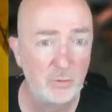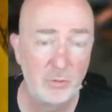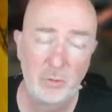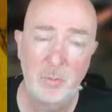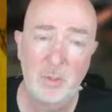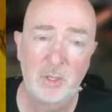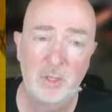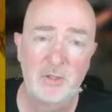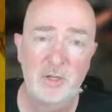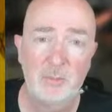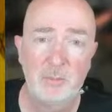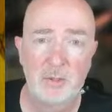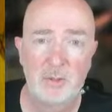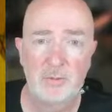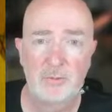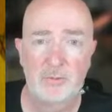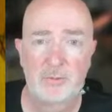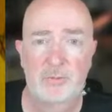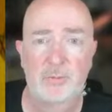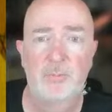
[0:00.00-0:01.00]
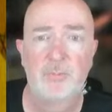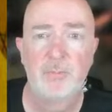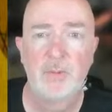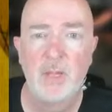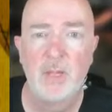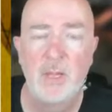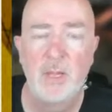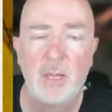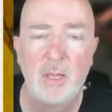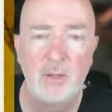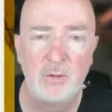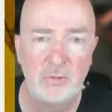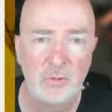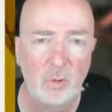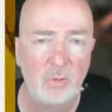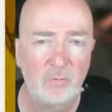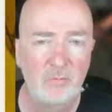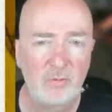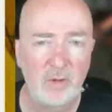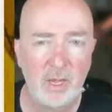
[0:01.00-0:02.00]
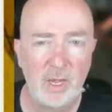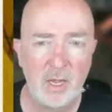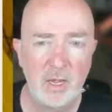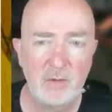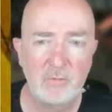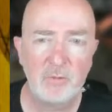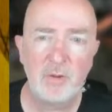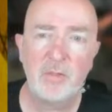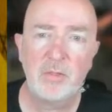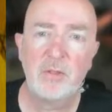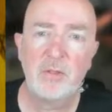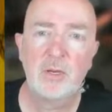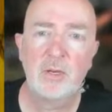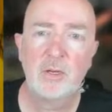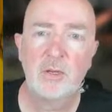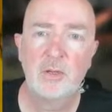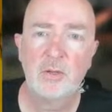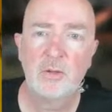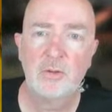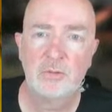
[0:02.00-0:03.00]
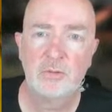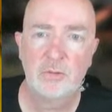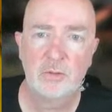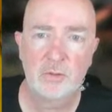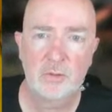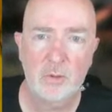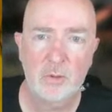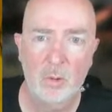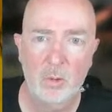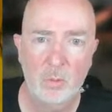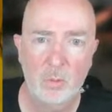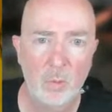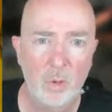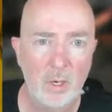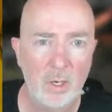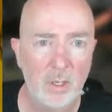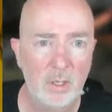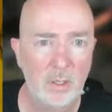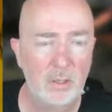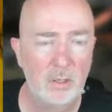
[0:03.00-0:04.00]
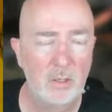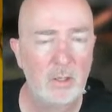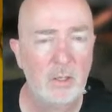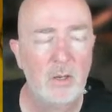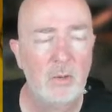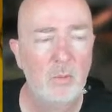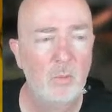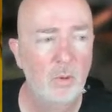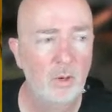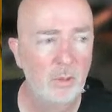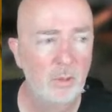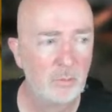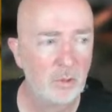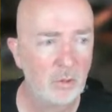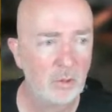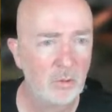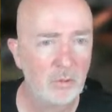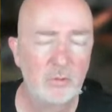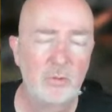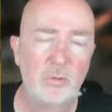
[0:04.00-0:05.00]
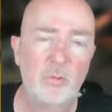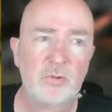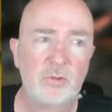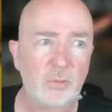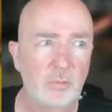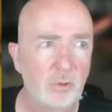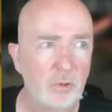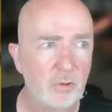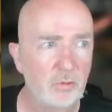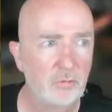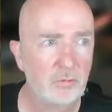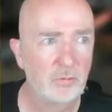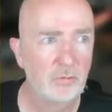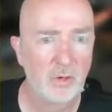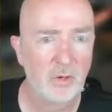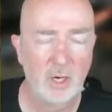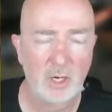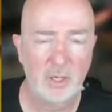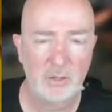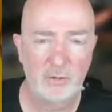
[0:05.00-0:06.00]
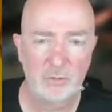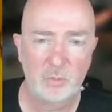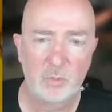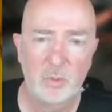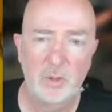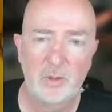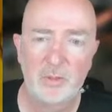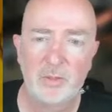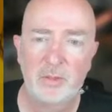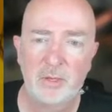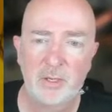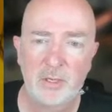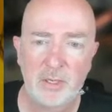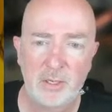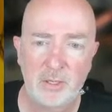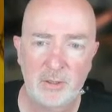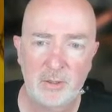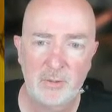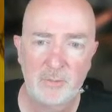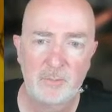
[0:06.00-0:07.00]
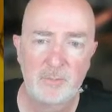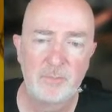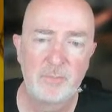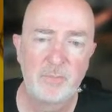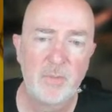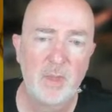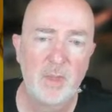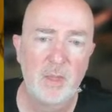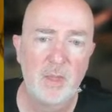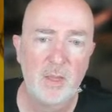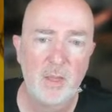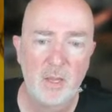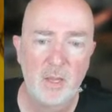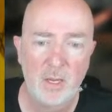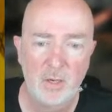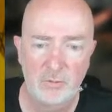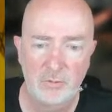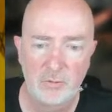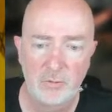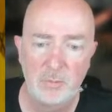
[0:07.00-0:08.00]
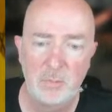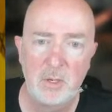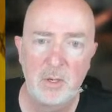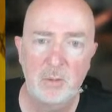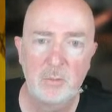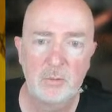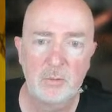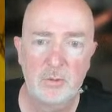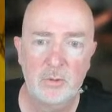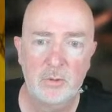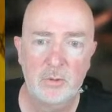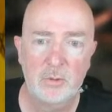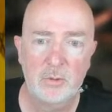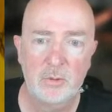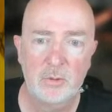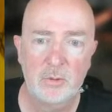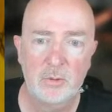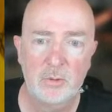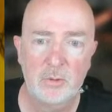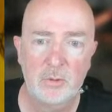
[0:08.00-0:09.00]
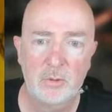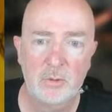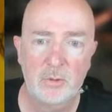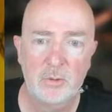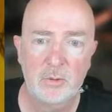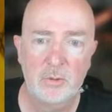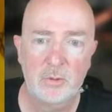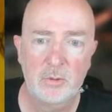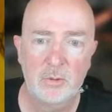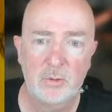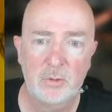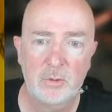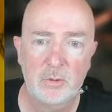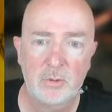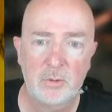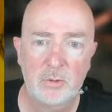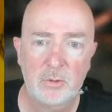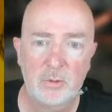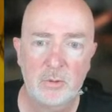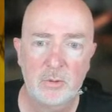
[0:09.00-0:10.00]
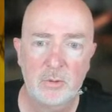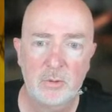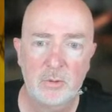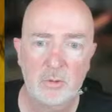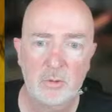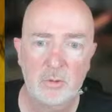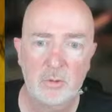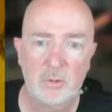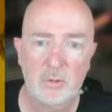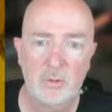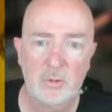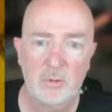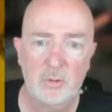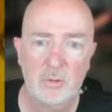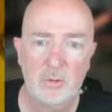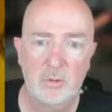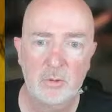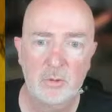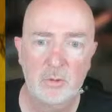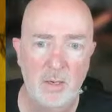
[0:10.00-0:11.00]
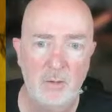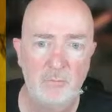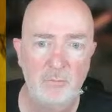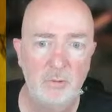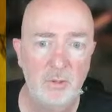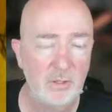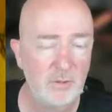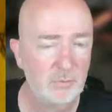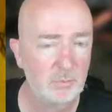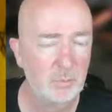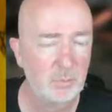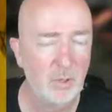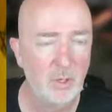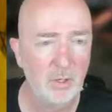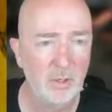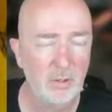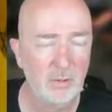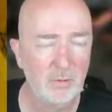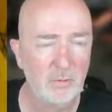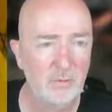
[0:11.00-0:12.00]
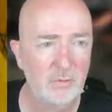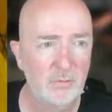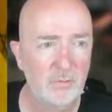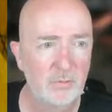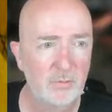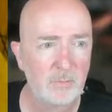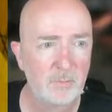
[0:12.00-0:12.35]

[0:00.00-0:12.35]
my templates. So if everything is going well, what I'm going to do is I'm going to try just one thing here. I should be able to go to the release products.